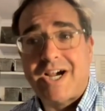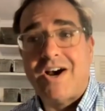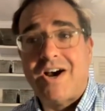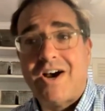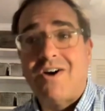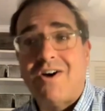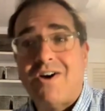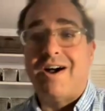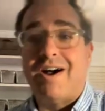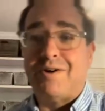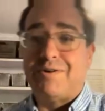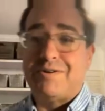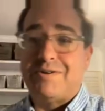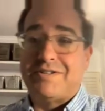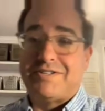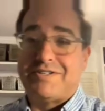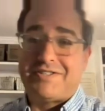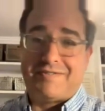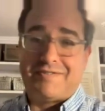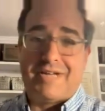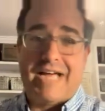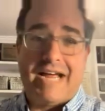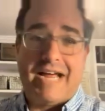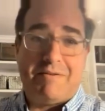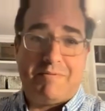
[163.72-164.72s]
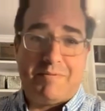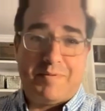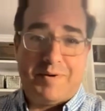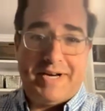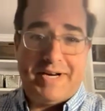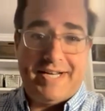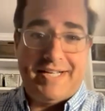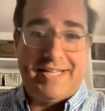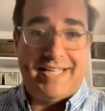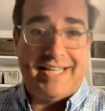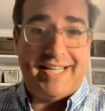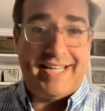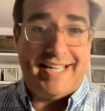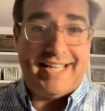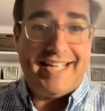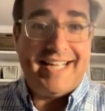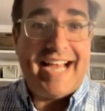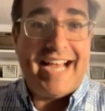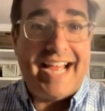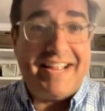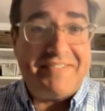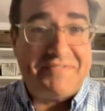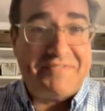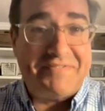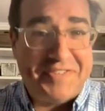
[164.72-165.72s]
co-host, I really
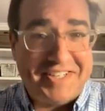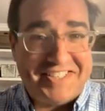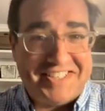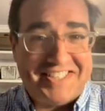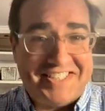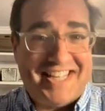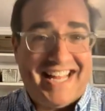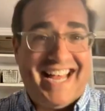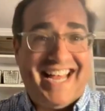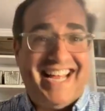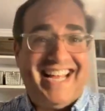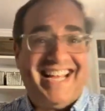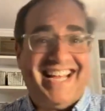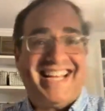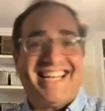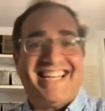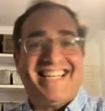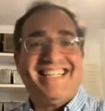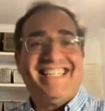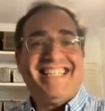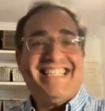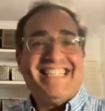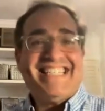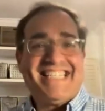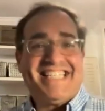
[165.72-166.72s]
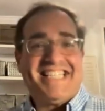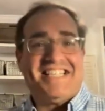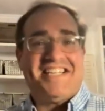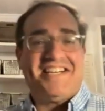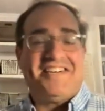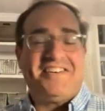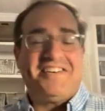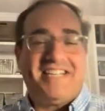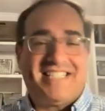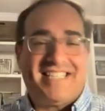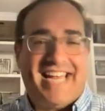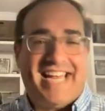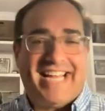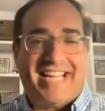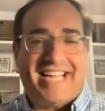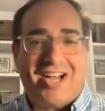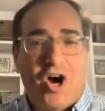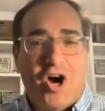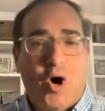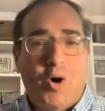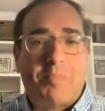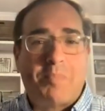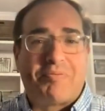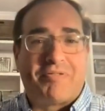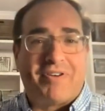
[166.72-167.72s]
I feel like you know it's like
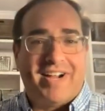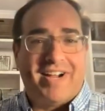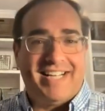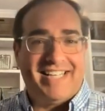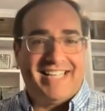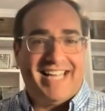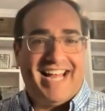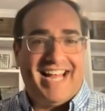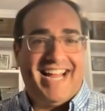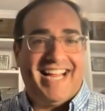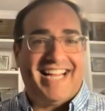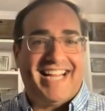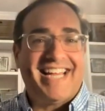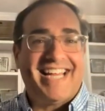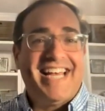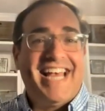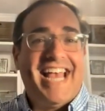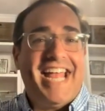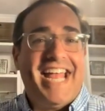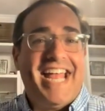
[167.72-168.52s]
Oprah, like,